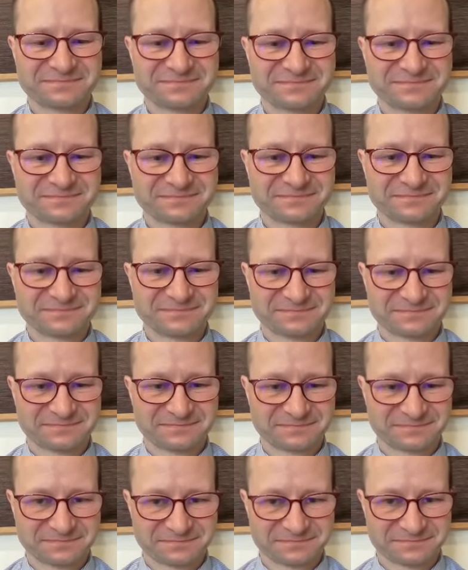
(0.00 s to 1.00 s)

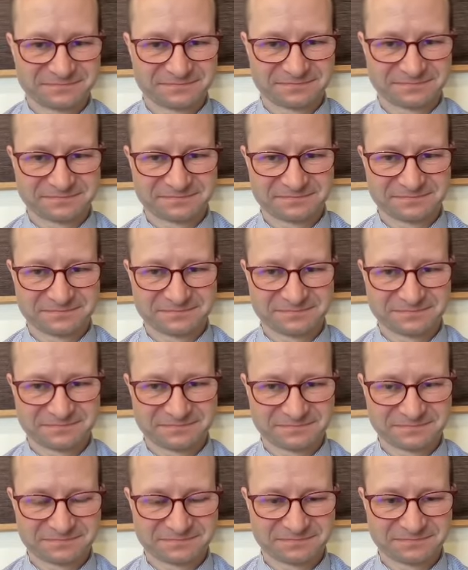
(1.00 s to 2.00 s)

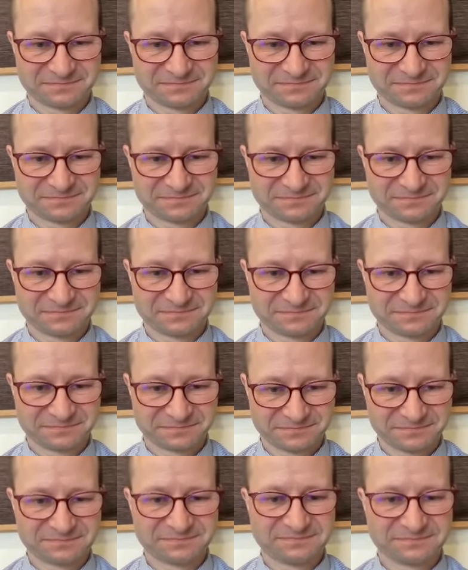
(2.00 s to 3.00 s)

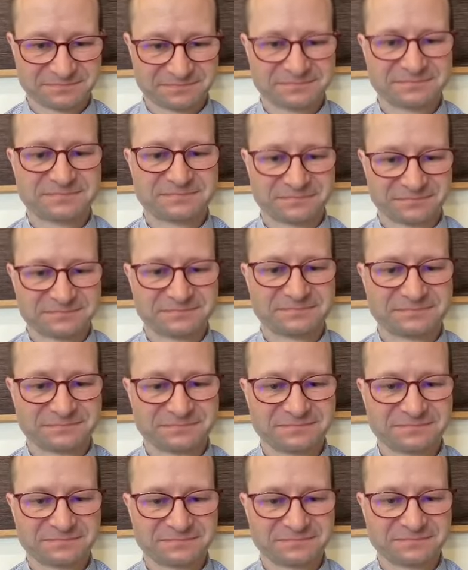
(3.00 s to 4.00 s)

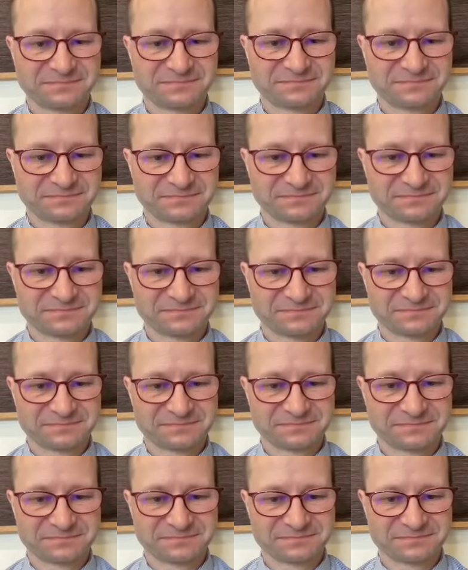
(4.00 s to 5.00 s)

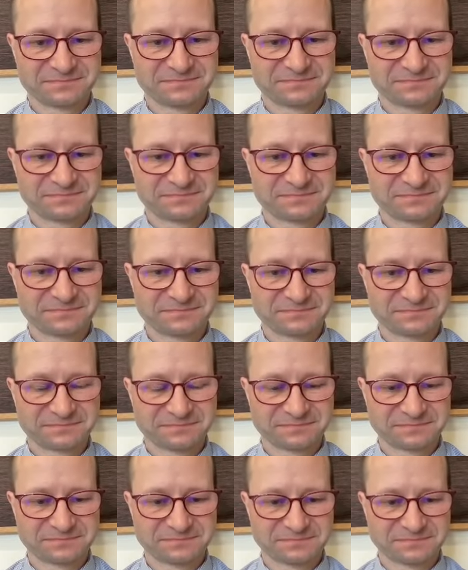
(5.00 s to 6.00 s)

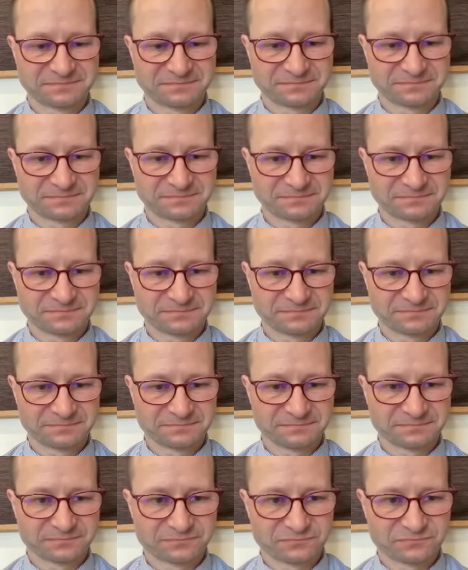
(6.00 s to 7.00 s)

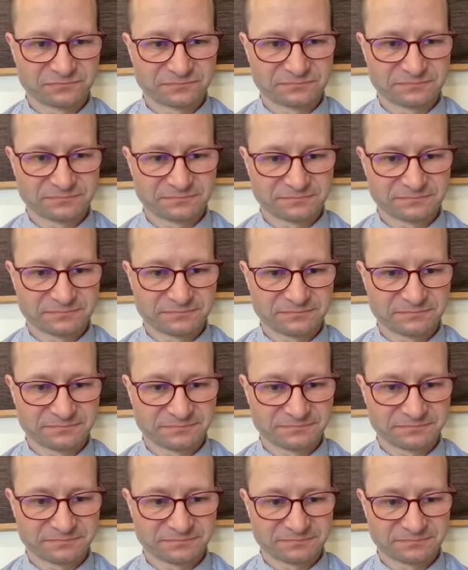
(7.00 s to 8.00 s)
[no speech]